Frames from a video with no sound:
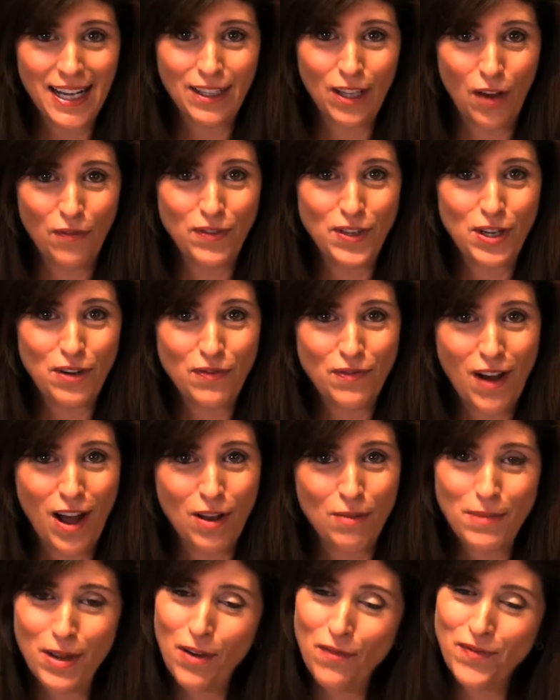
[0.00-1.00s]
I'd love for you to
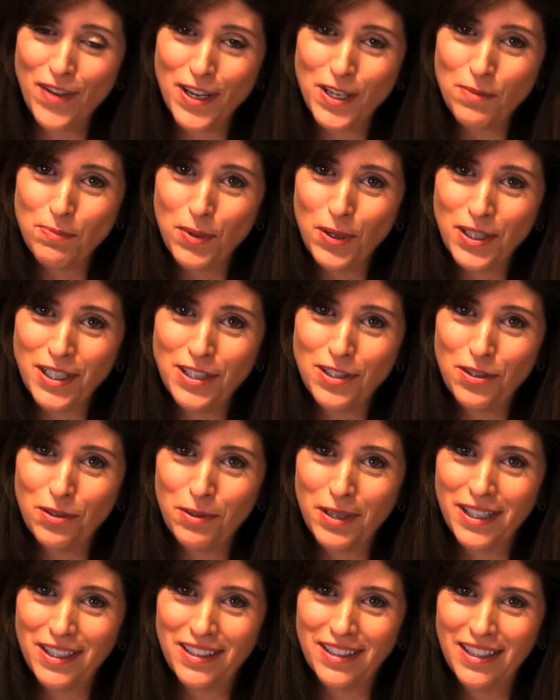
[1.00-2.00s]
follow me on Facebook and
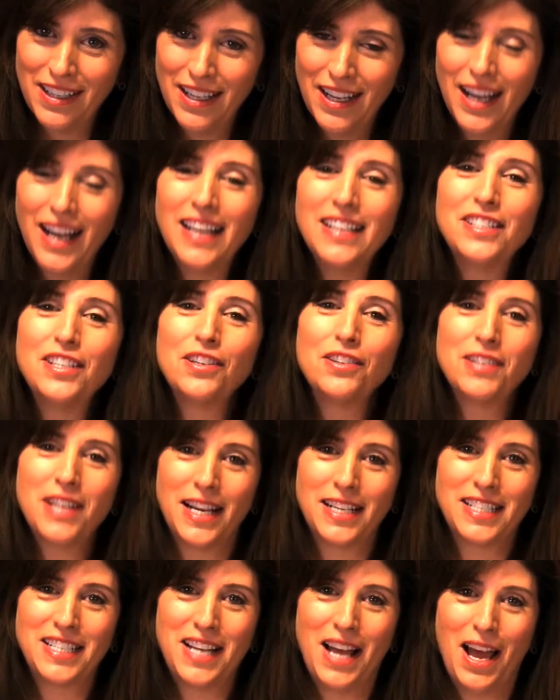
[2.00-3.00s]
Twitter. Until
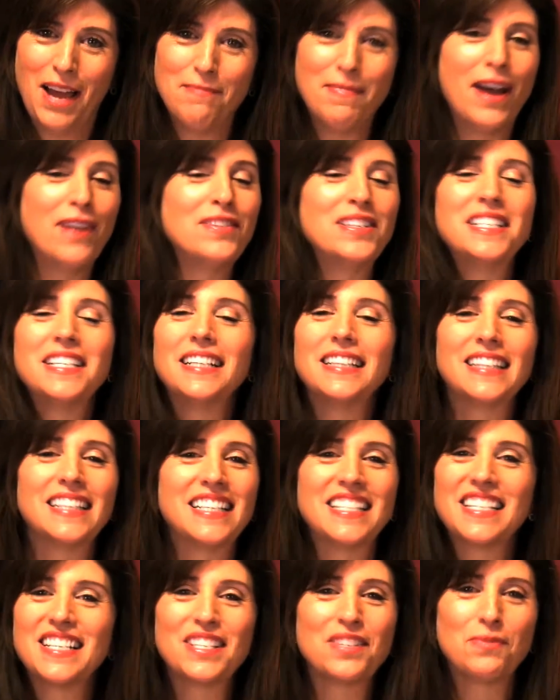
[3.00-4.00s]
next time, have a
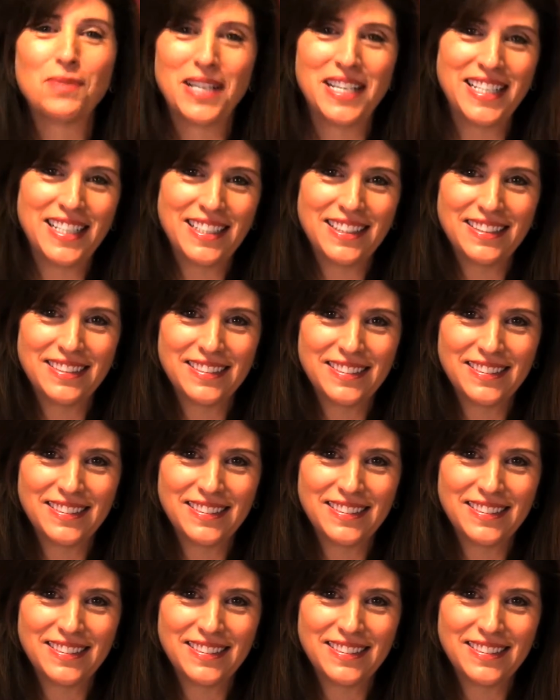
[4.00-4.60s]
delicious week.